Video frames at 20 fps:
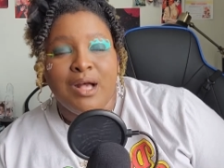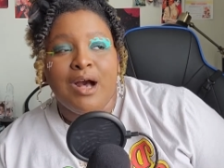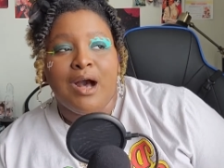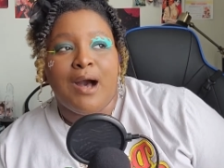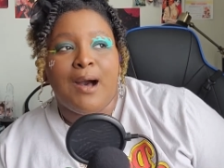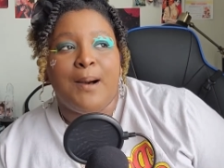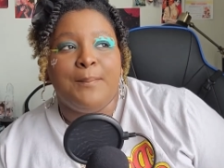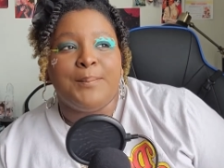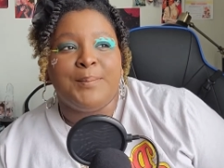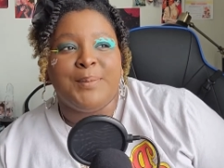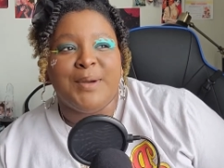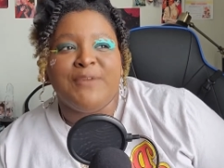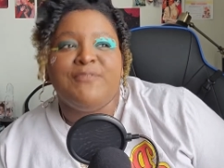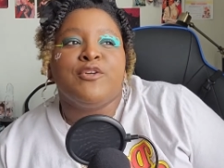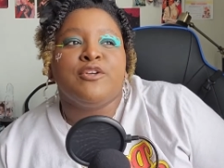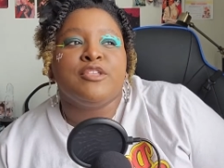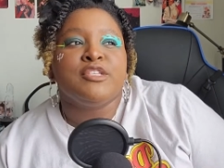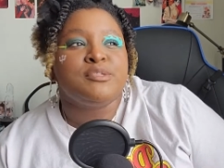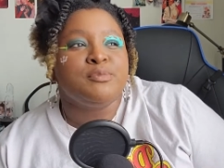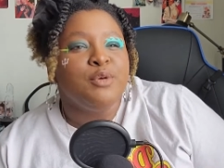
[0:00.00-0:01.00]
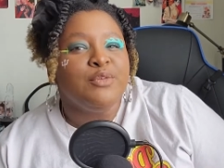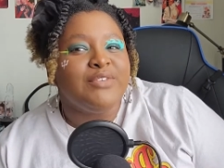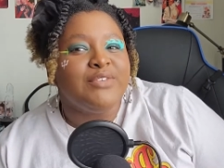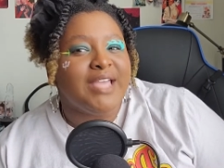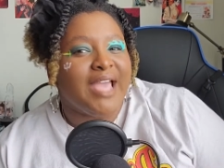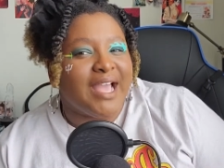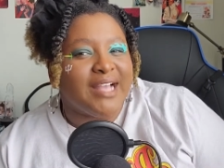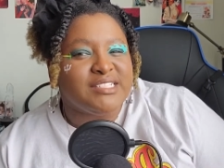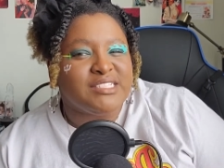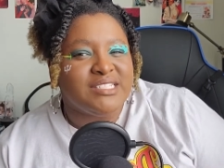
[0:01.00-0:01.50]
but for this
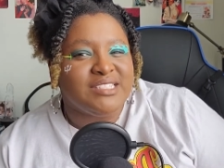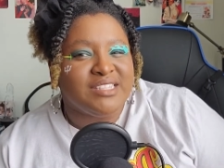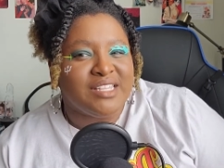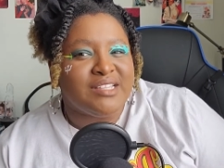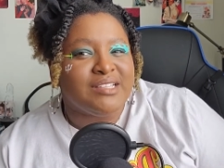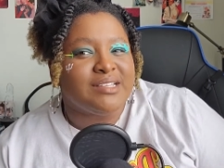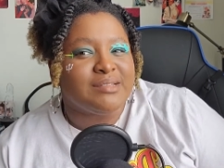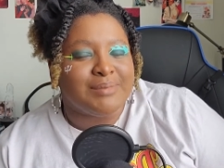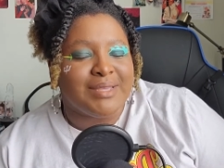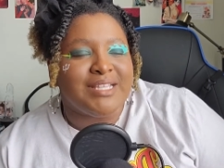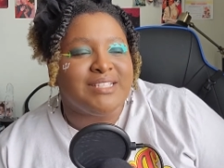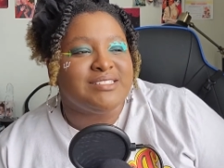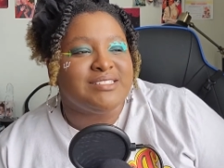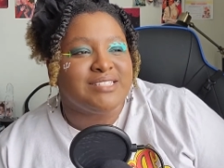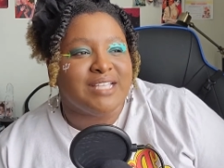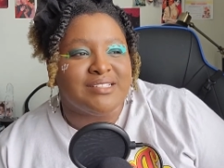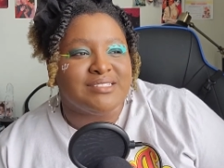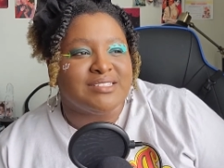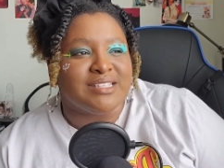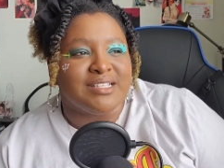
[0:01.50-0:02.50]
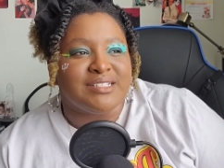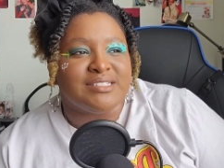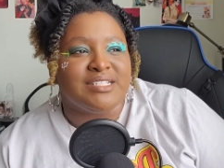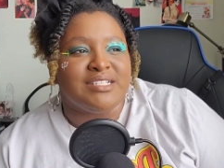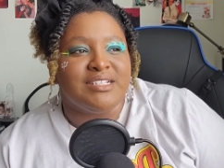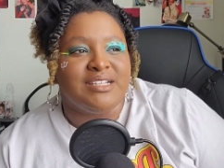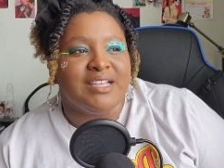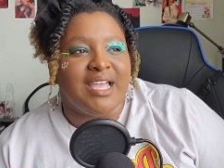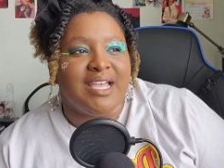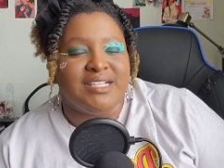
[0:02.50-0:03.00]
movie I actually think it makes sense like
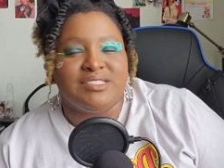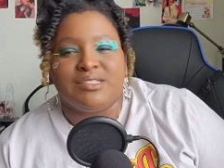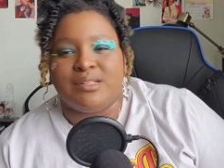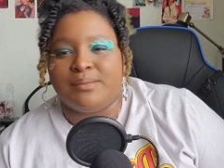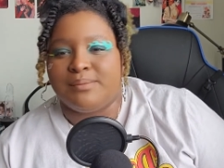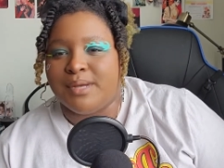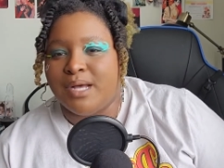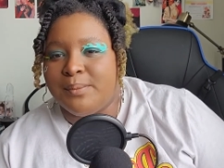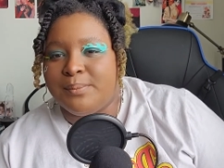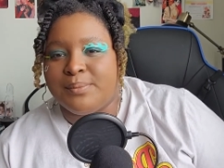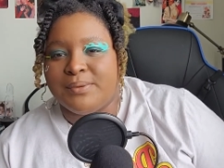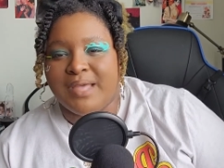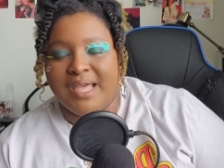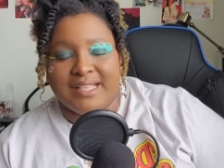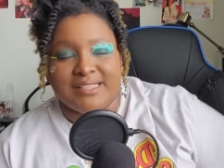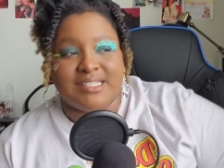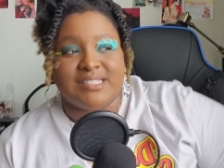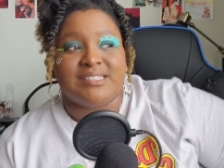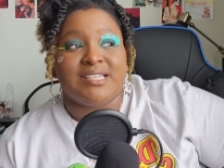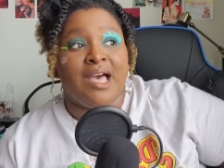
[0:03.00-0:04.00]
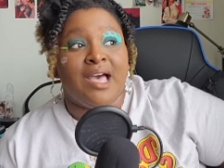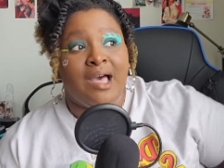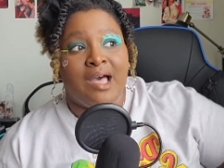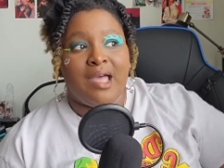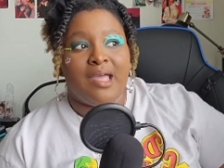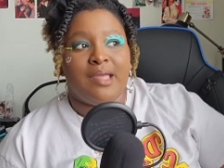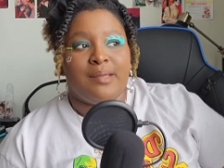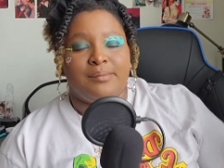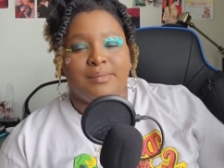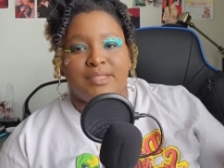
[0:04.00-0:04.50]
to age them up at the
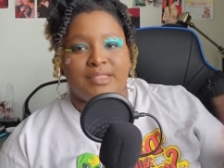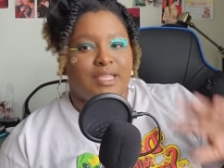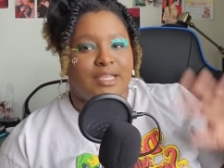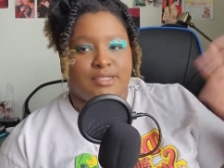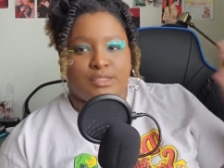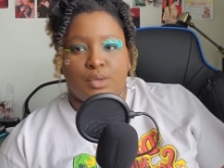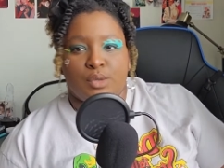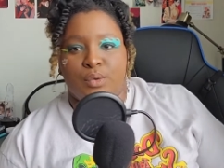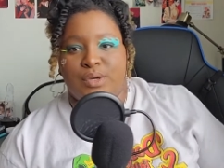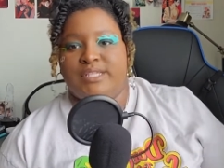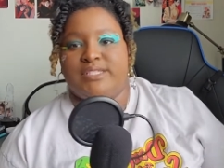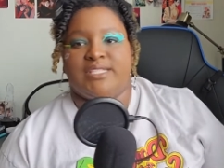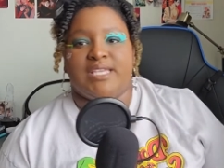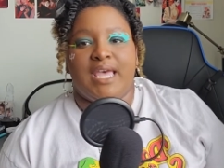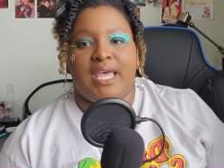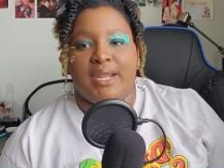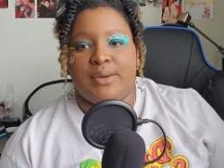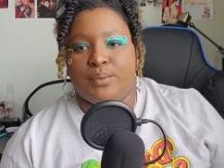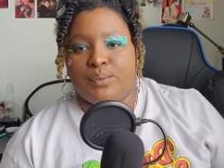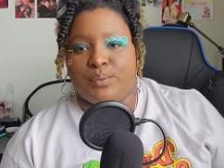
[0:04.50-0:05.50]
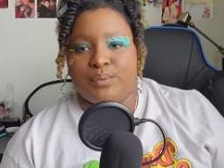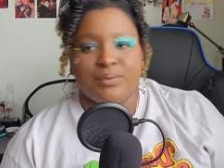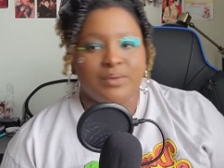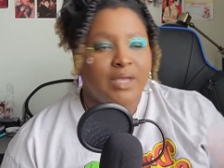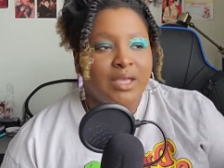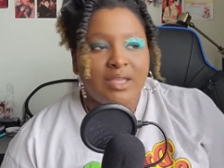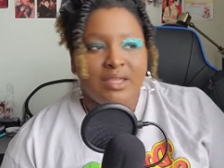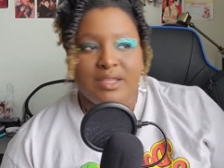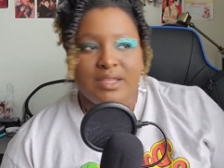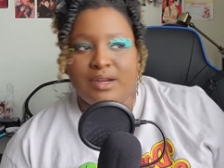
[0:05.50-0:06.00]
time in like 2010,
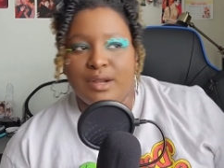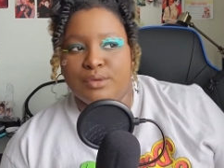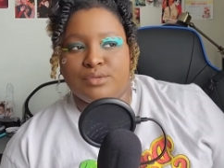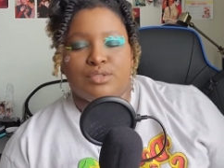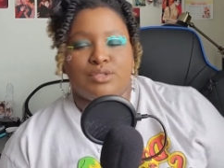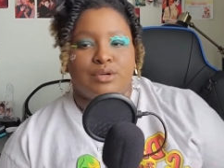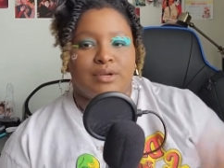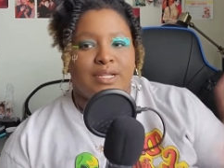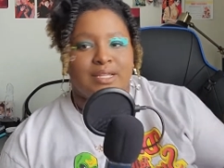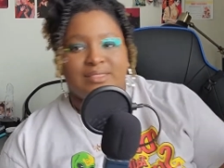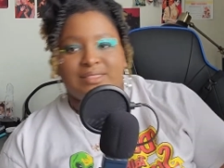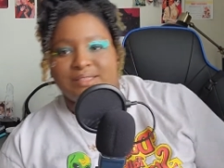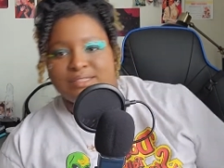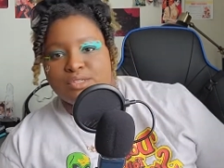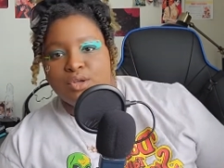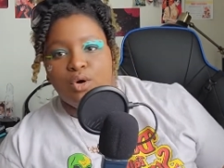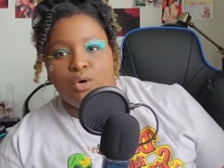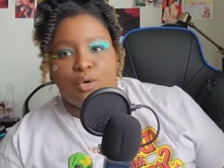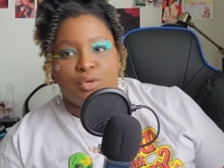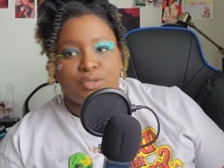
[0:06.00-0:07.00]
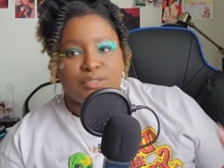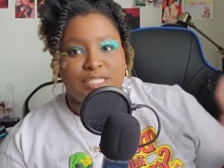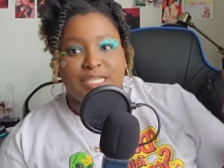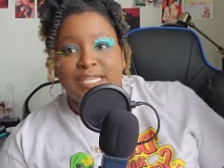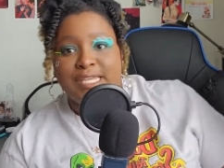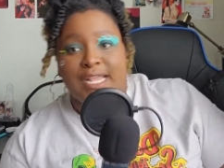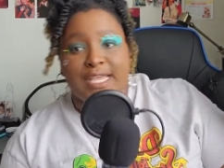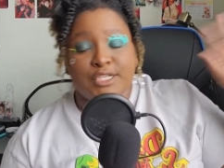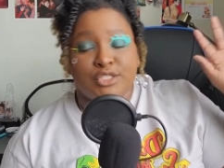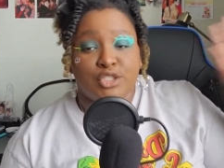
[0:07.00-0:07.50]
during this whole
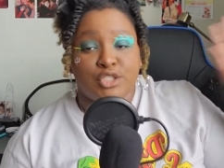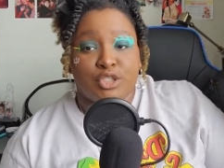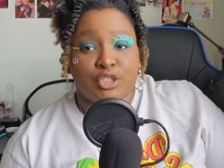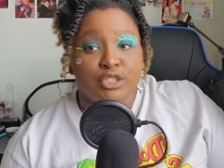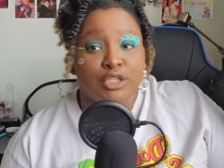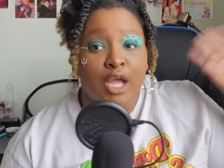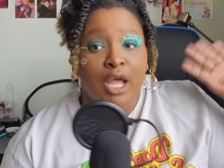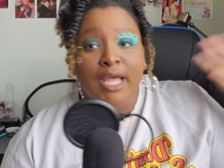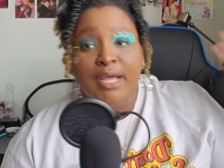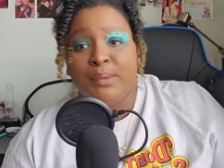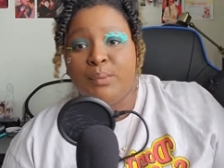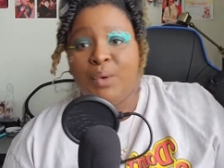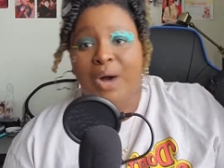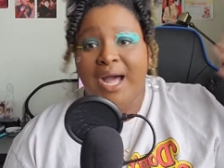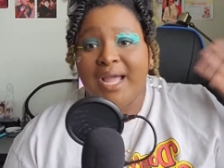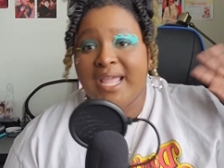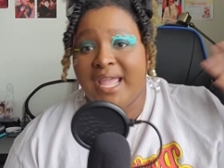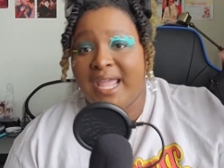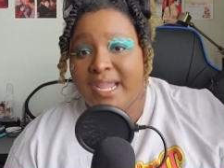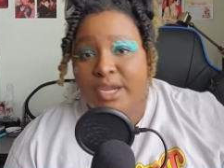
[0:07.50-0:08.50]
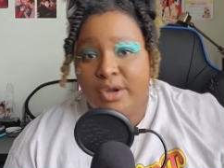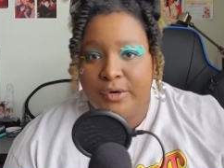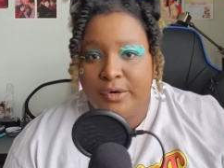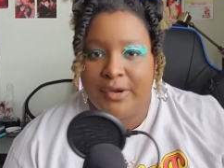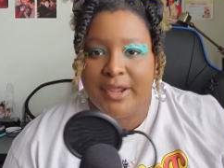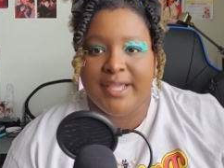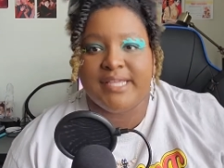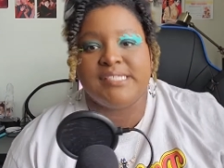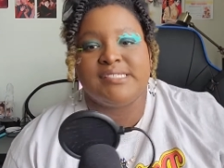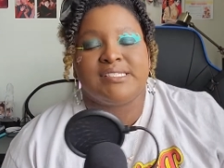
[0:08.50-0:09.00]
teenager YA
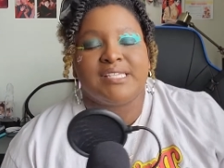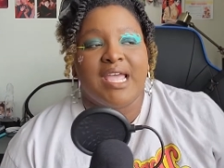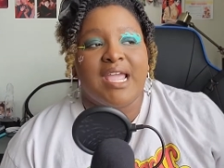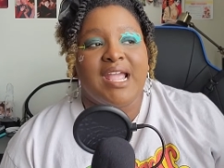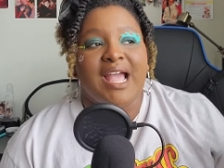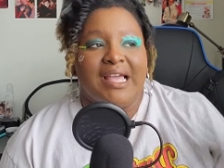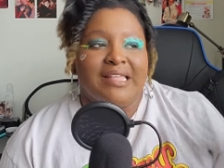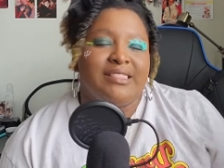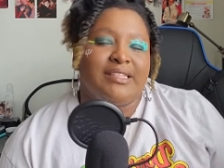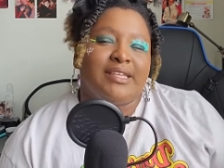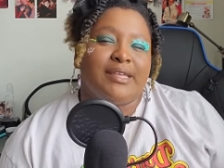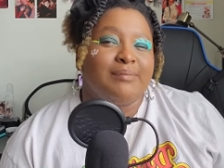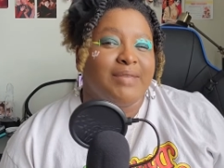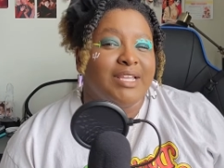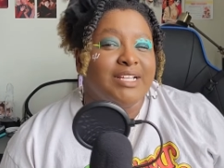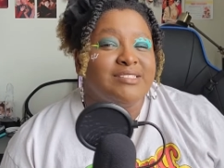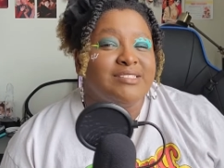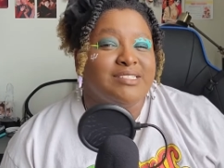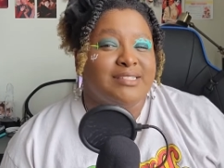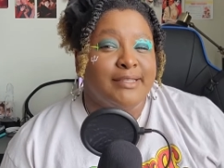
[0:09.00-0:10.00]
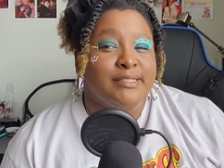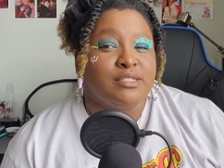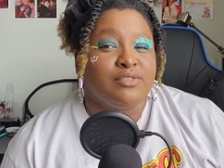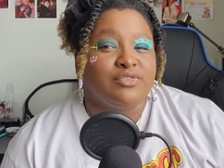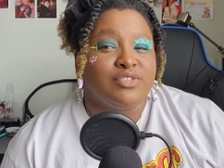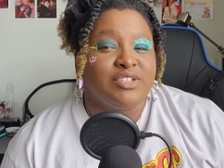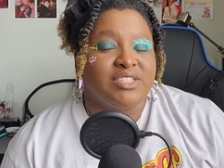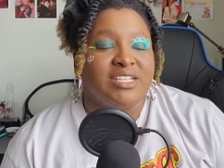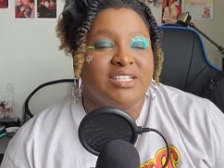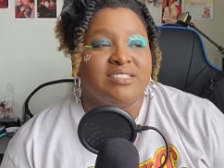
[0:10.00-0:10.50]
craze. Like I think it made sense
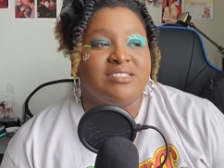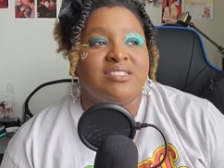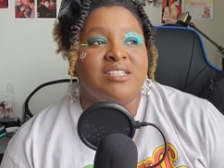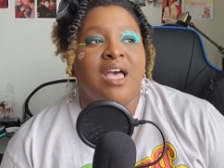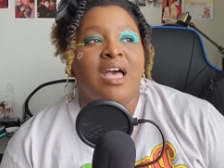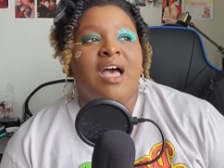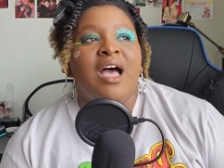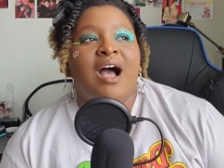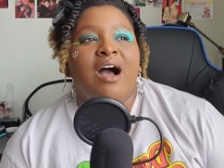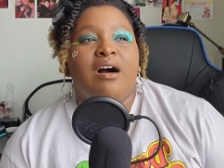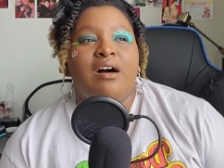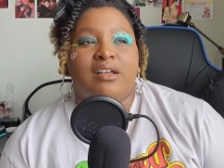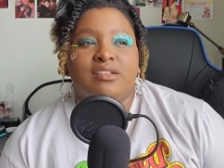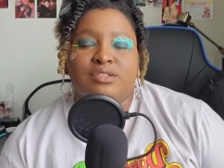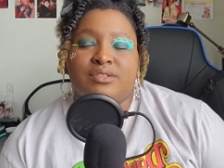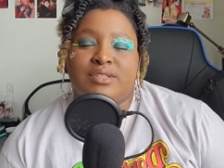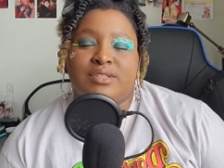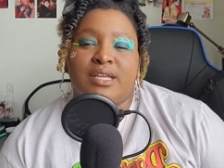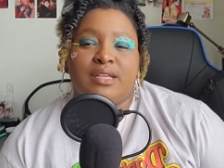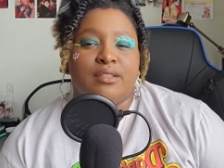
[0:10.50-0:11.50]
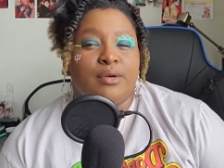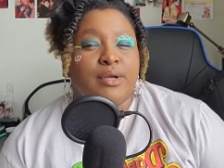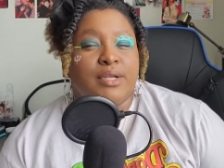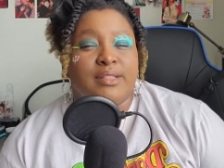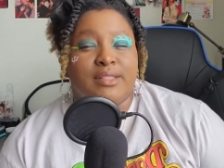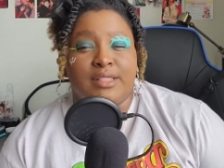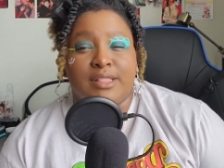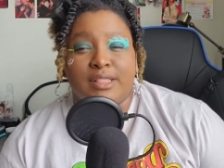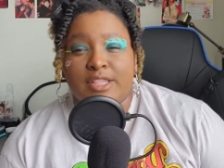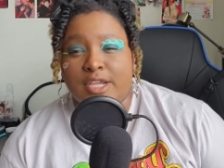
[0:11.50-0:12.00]
for this. I also think
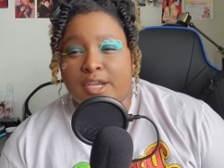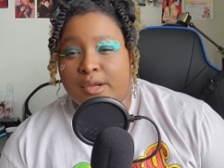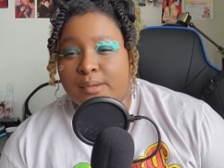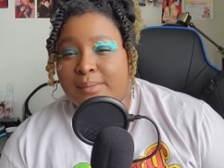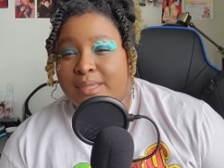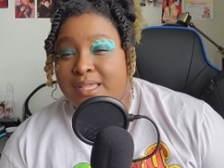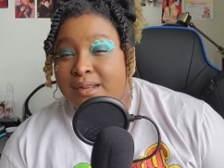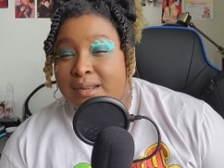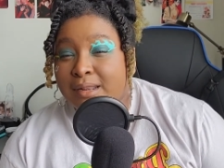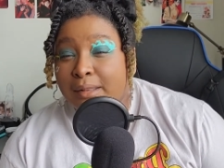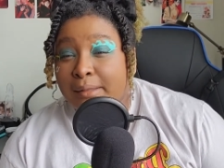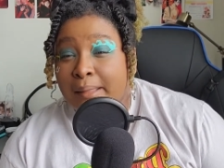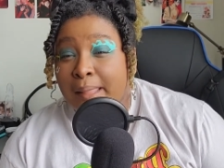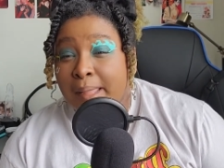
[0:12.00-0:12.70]
Logan Lerman